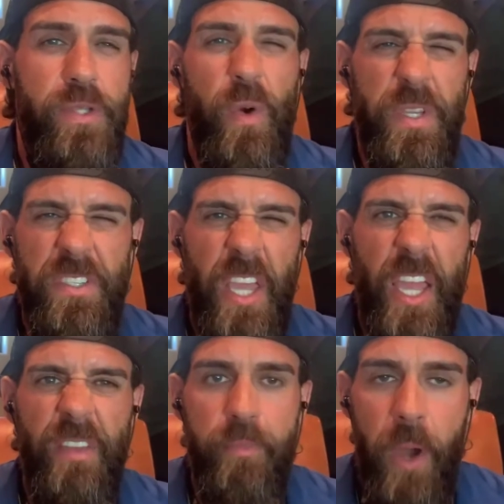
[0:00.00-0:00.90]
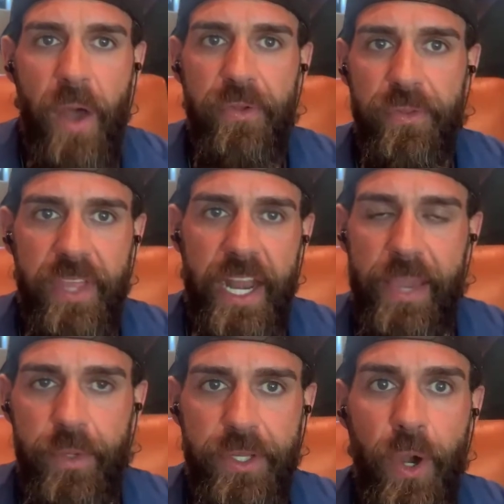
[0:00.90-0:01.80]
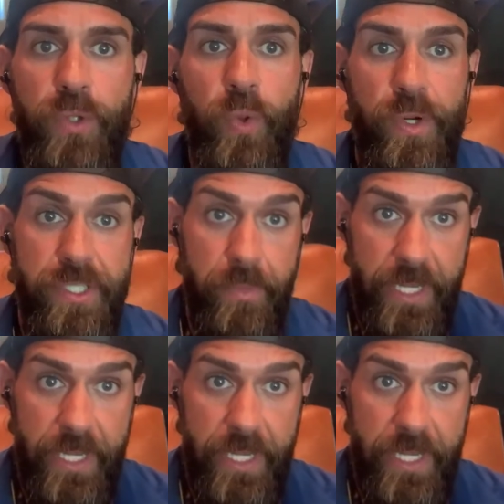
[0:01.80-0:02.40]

always kind of bothered that I would go towards it.